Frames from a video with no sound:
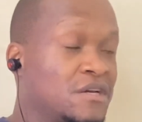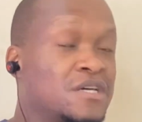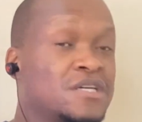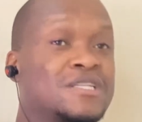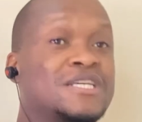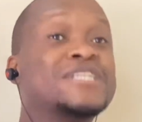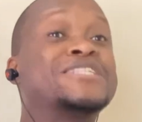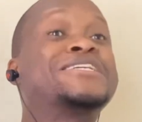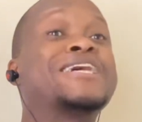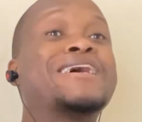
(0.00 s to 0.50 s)

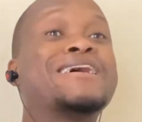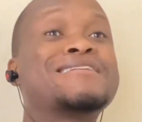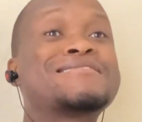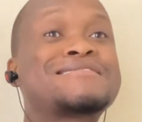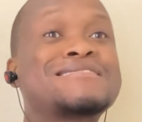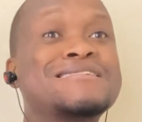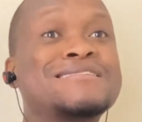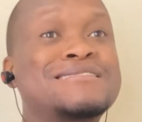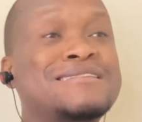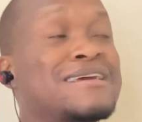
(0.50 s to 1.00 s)
The
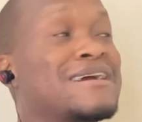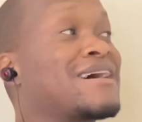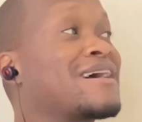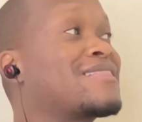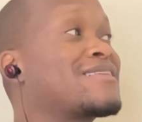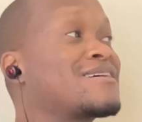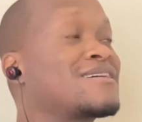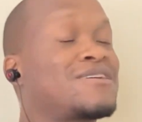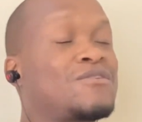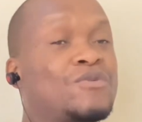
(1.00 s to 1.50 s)
JSC thing, I
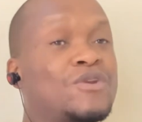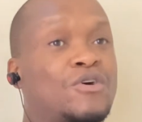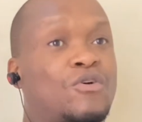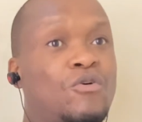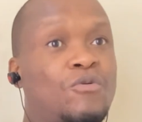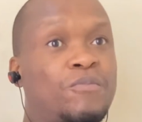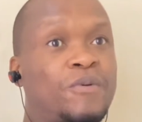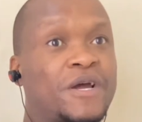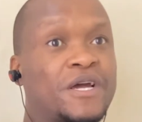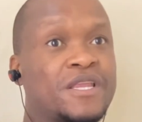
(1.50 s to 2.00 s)
think he will go
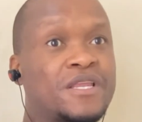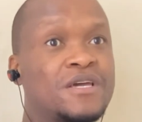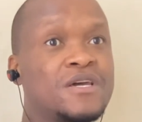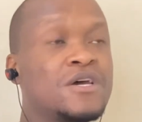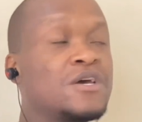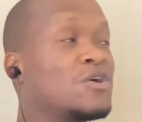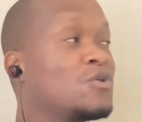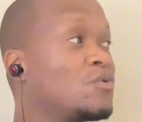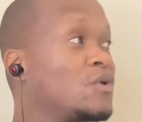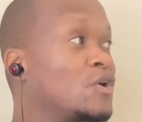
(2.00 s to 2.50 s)
back.
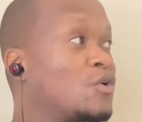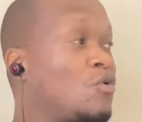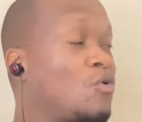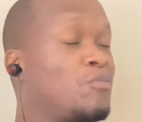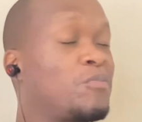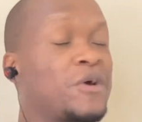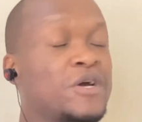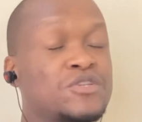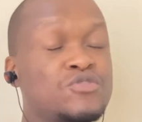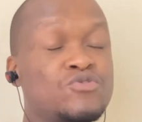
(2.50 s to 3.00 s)
He will go
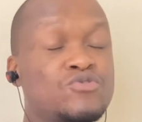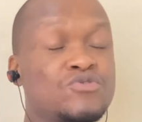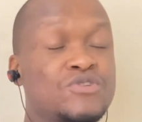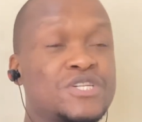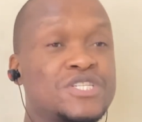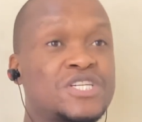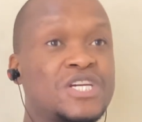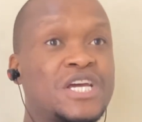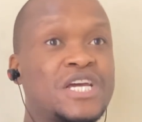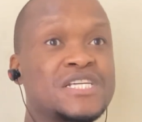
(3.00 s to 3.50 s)
back to the
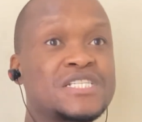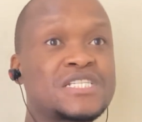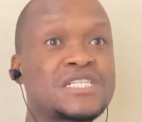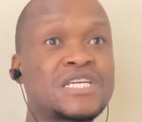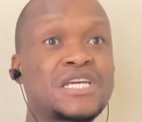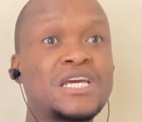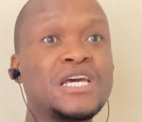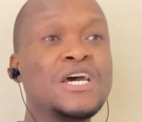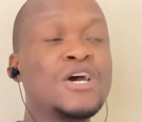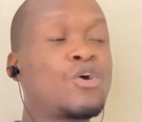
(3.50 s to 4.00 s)

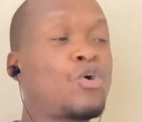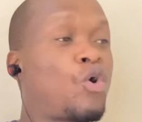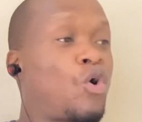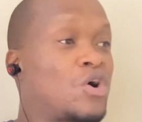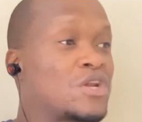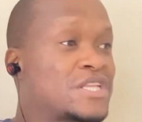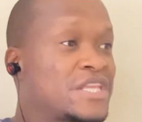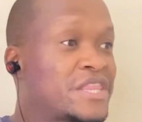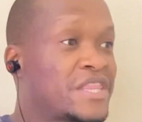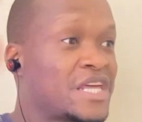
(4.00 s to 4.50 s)
JSC.
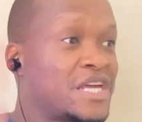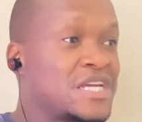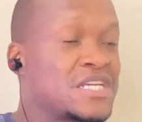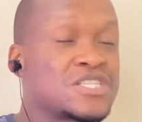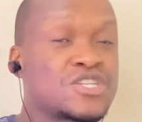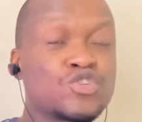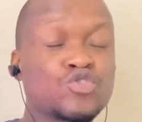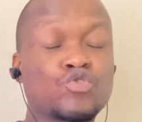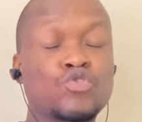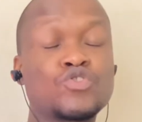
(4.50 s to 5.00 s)
Court things
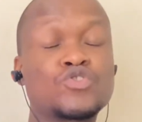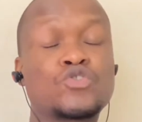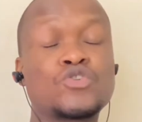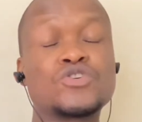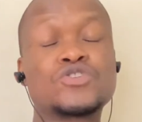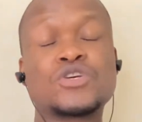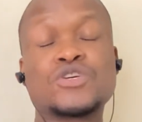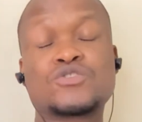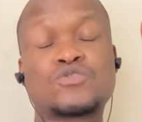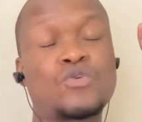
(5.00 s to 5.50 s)
is
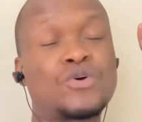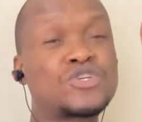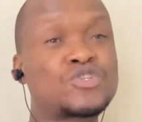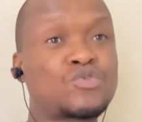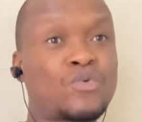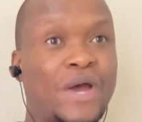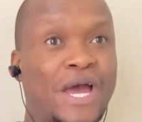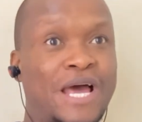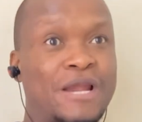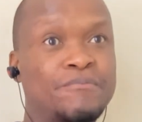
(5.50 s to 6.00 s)
going to
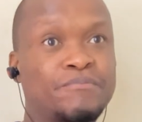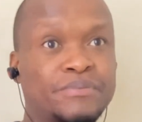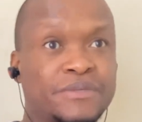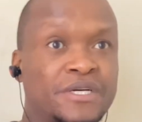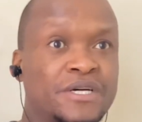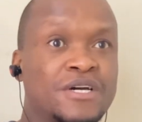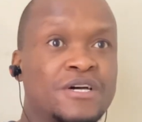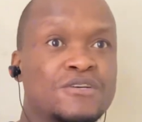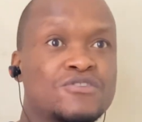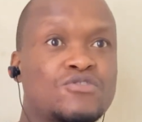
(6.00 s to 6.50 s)
help.
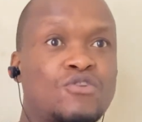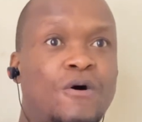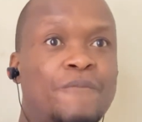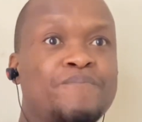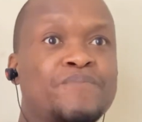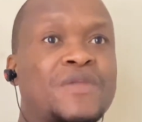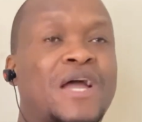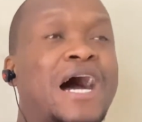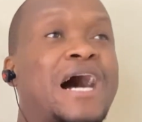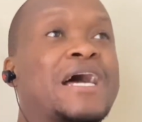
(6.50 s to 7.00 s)
So,
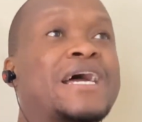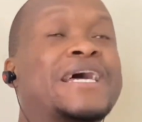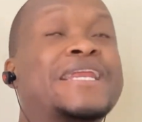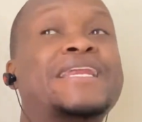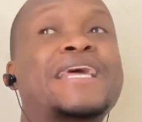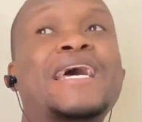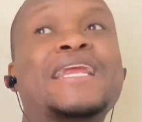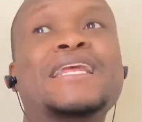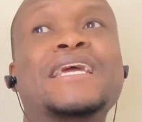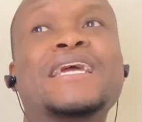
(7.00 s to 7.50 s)
and
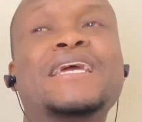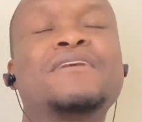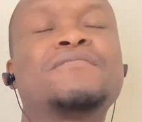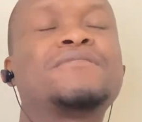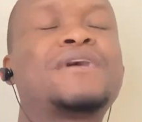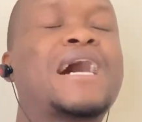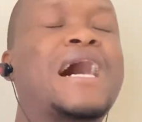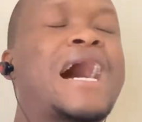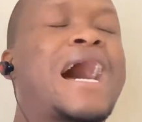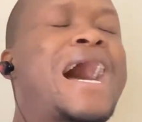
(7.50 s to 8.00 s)
then
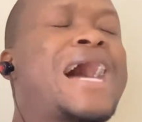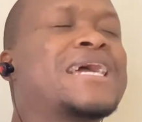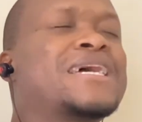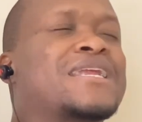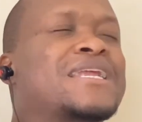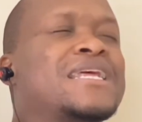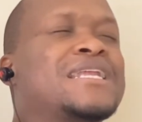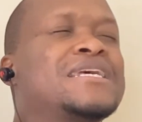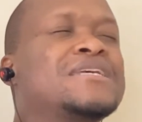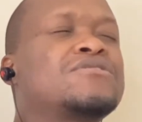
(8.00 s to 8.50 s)
I
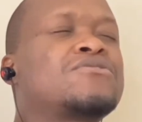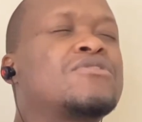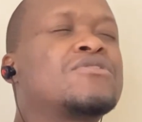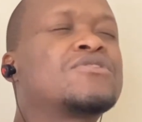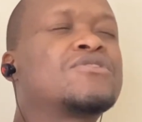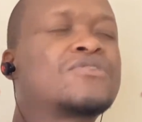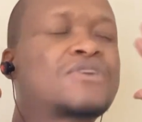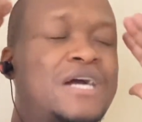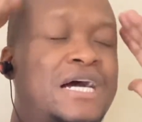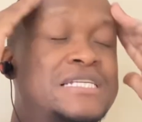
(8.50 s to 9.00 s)
really don't
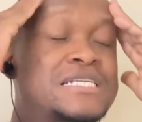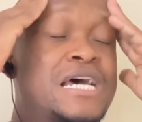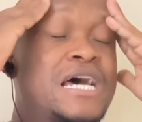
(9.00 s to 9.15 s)
know, guys.